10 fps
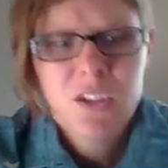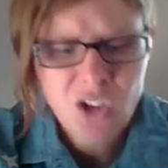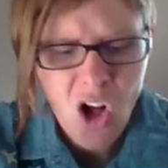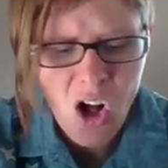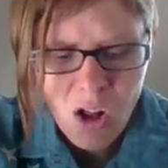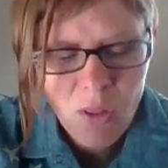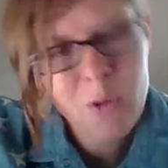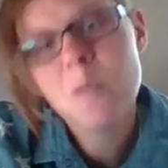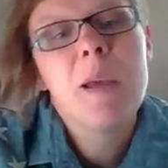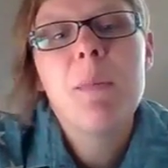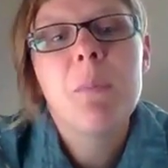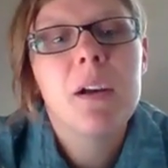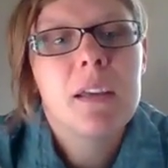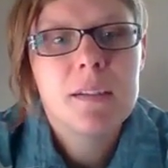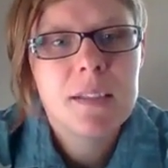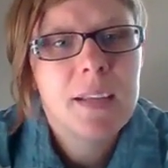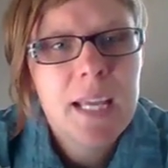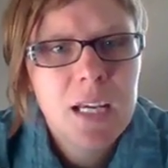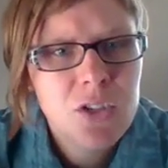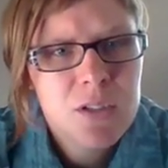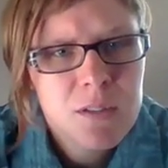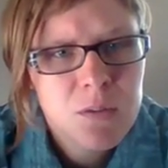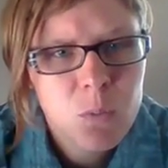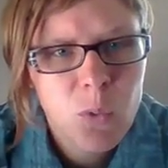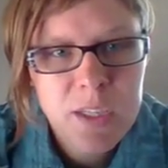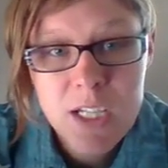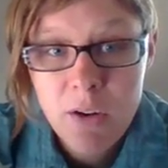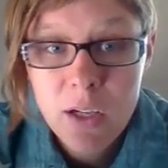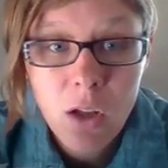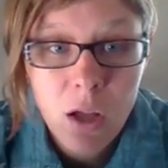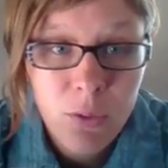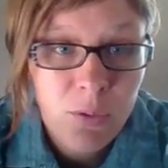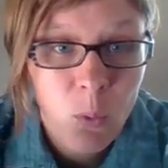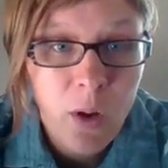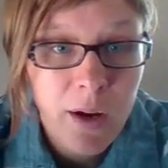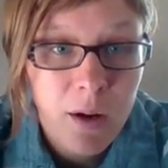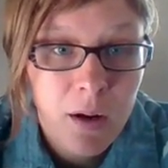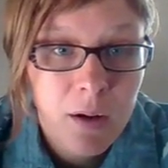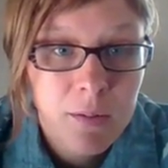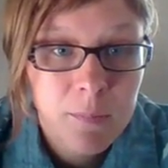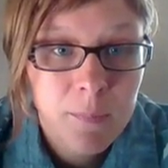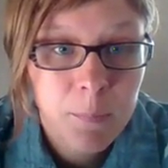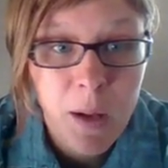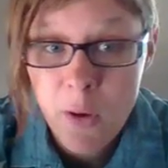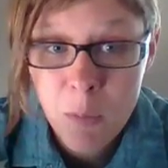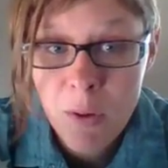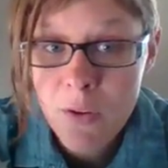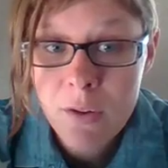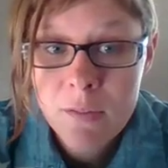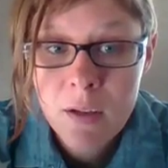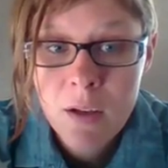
So all those baby monkeys in the cages with the terry cloth or the wire bottle mother,